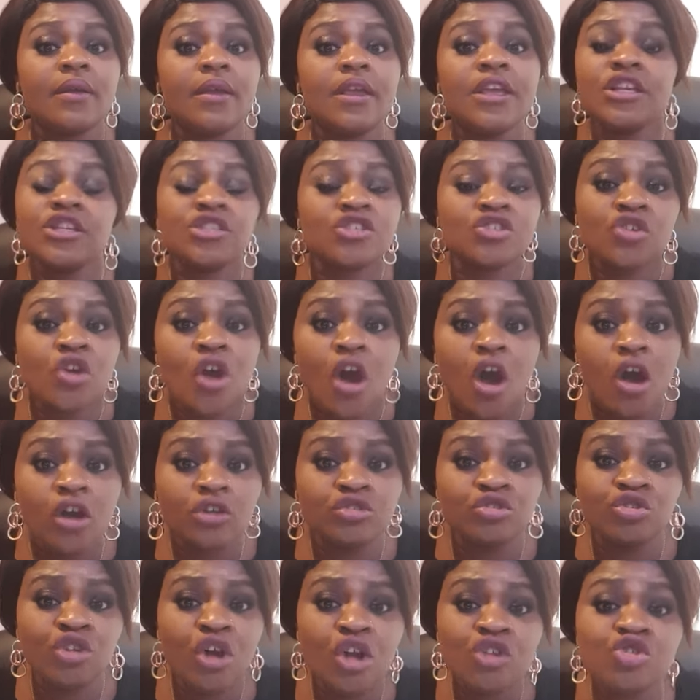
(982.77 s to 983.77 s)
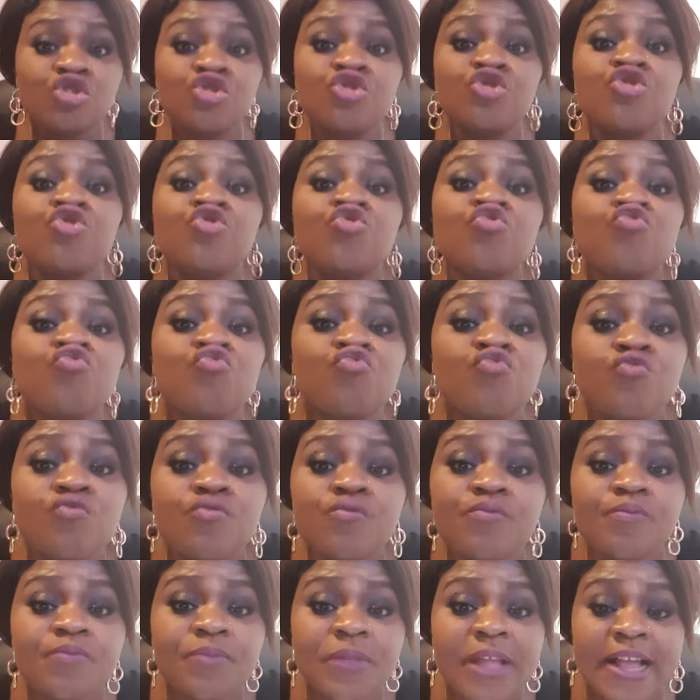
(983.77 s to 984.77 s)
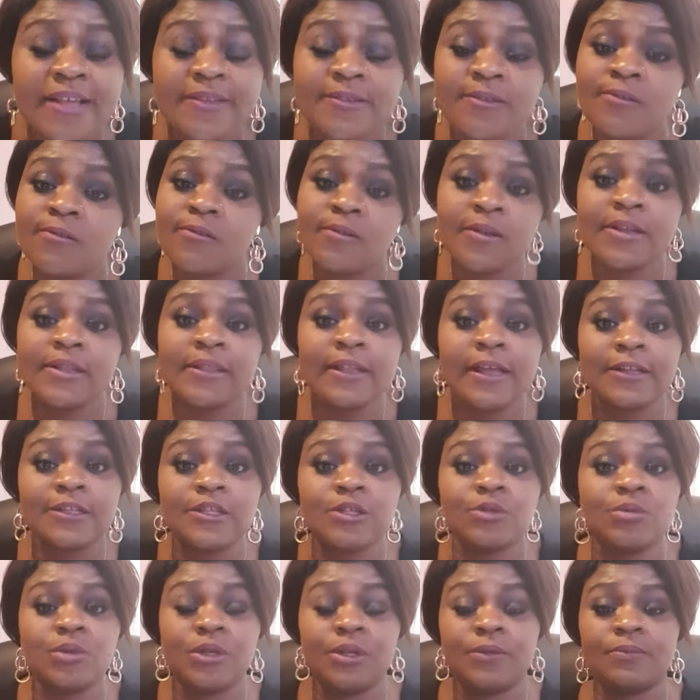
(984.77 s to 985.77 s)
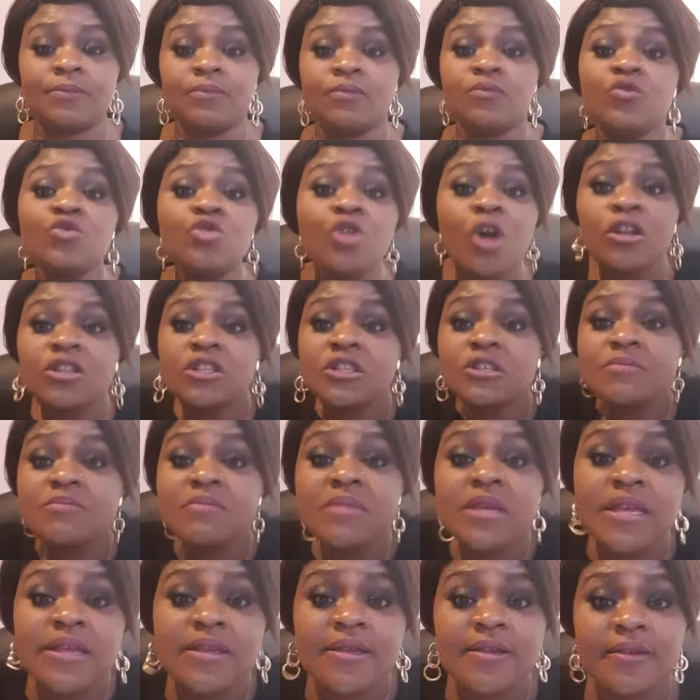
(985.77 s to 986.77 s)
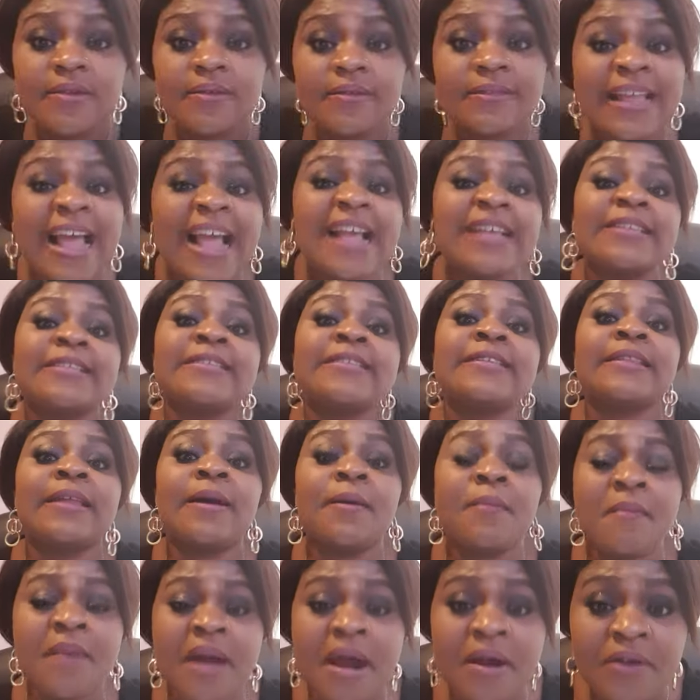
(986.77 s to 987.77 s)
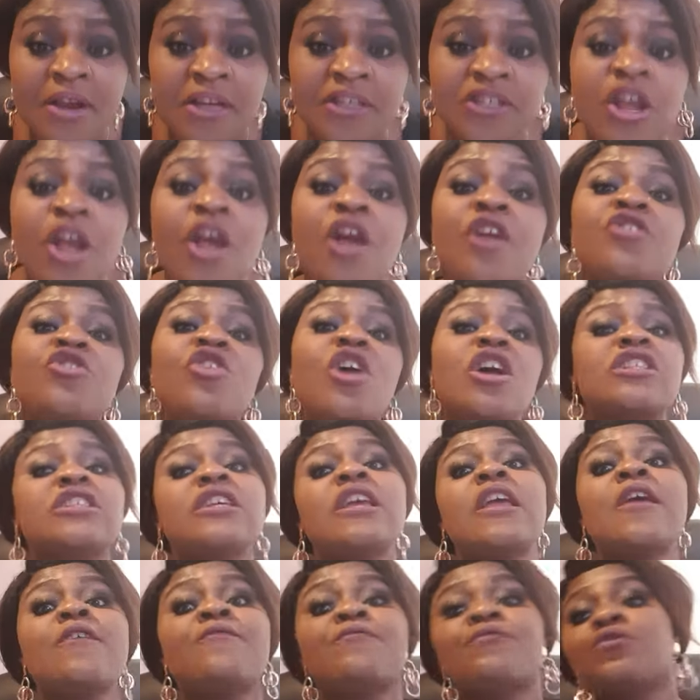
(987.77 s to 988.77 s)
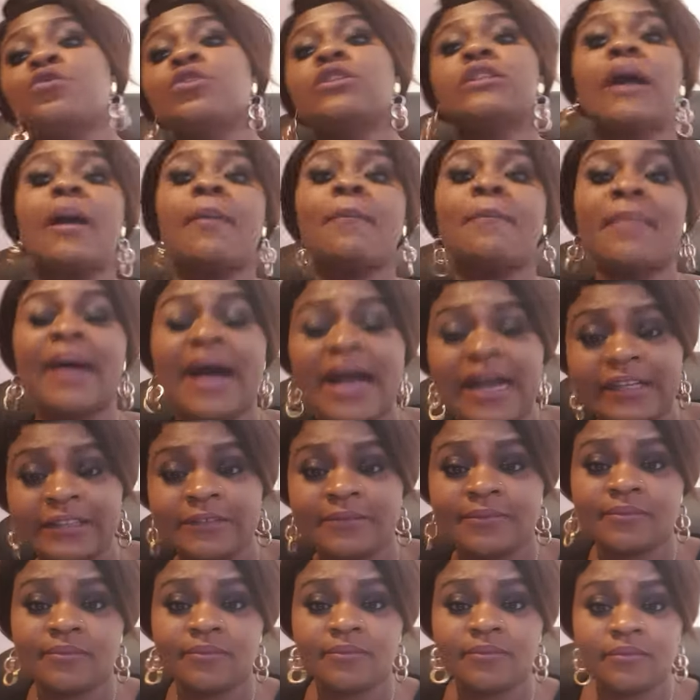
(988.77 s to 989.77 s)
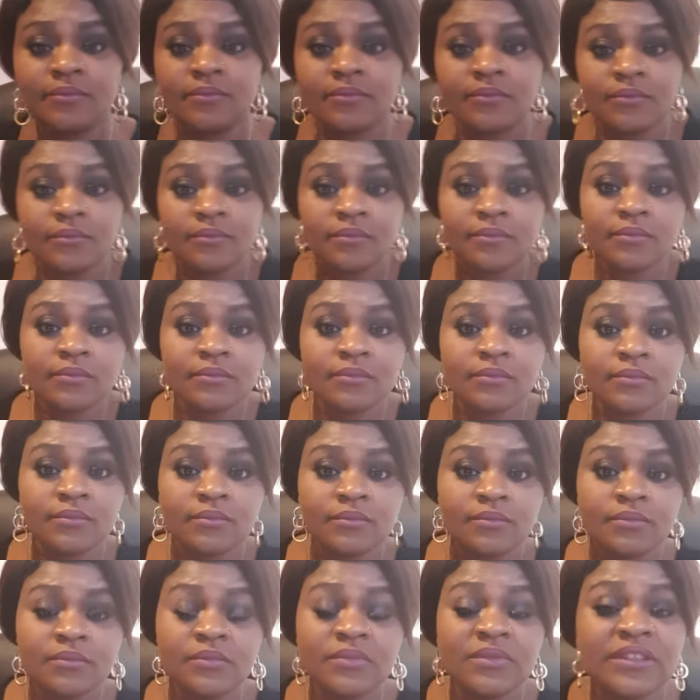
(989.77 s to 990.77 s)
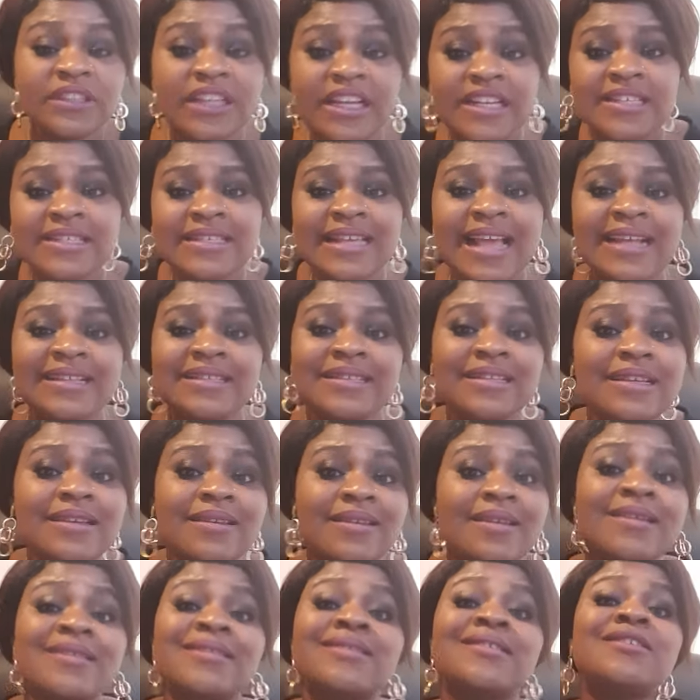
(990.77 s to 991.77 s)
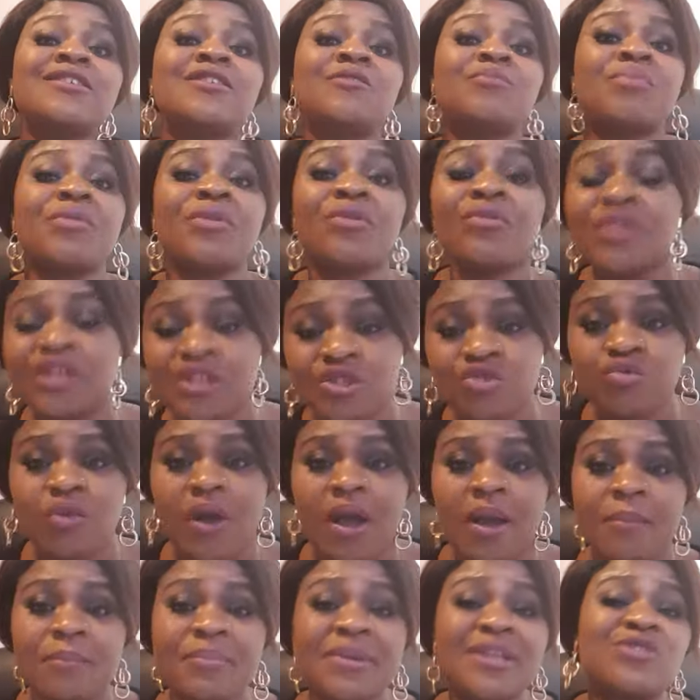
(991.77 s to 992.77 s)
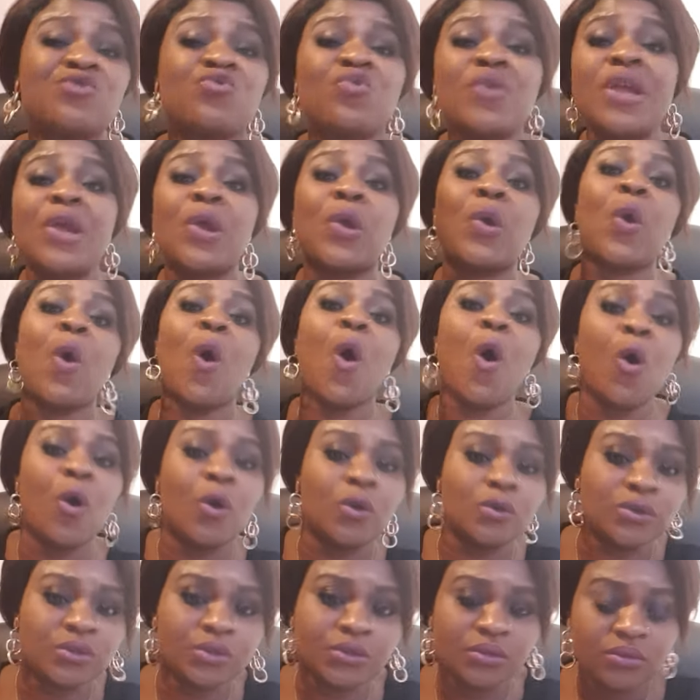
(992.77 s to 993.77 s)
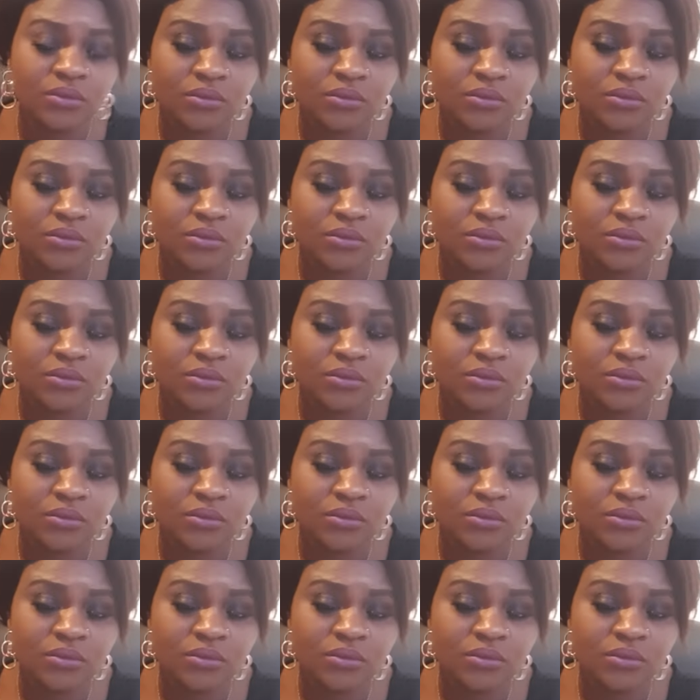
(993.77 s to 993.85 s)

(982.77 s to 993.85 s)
is God, not you that is looking at me. Not me that is in the marriage. Not even the man. This, I think, is in spiritual, between God.